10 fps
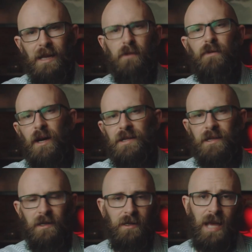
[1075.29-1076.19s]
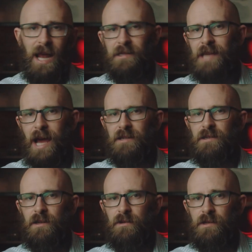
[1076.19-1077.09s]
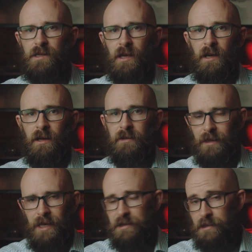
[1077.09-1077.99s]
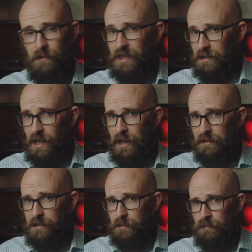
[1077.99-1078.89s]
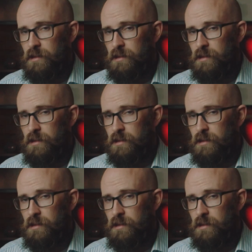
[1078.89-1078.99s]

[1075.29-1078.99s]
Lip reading: infighting, and callous attitudes that led to so many deaths.